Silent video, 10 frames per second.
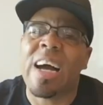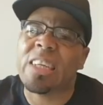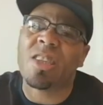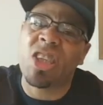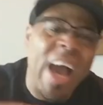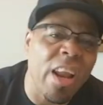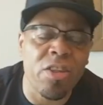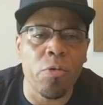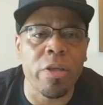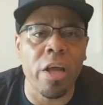I
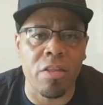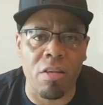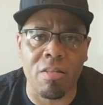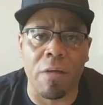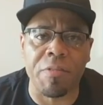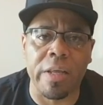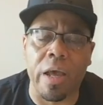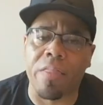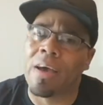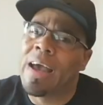challenge you to get your stuff
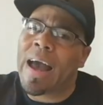together.